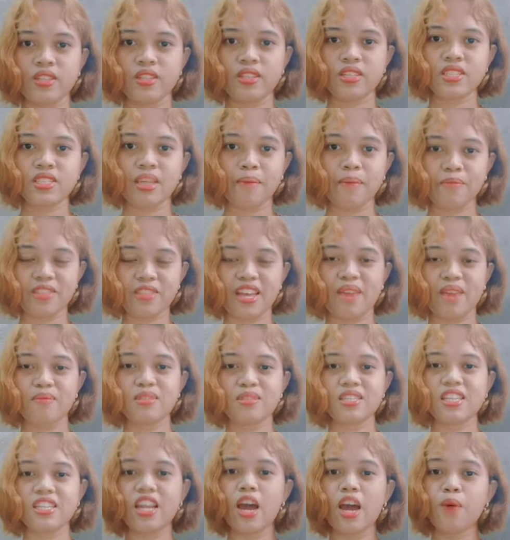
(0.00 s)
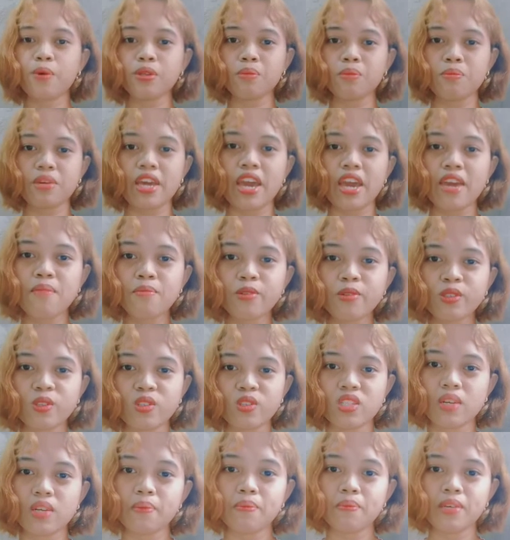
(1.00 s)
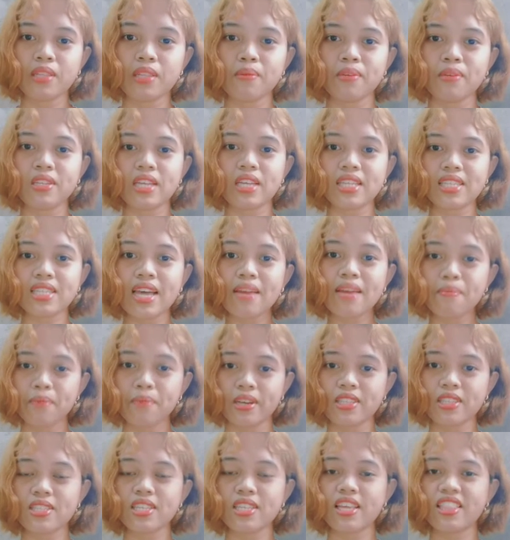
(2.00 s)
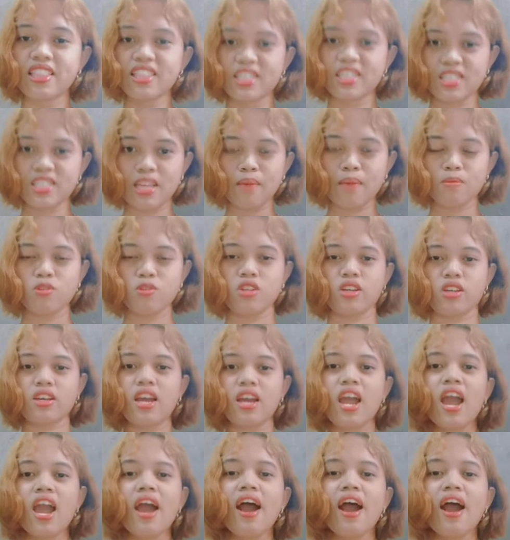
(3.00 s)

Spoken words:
sometimes that I won't be able to submit my assignments in this subject.